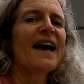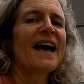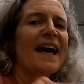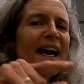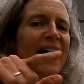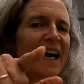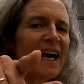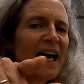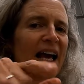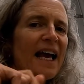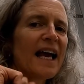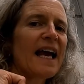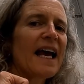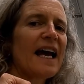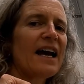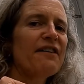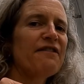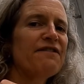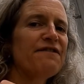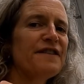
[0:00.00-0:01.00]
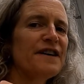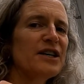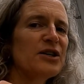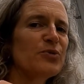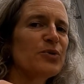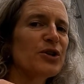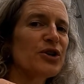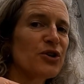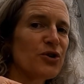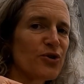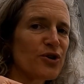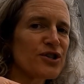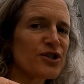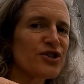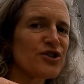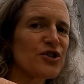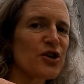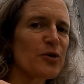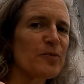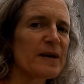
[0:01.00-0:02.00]
Hey, have fun with your
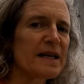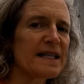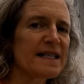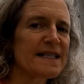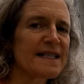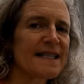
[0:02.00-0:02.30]
stomates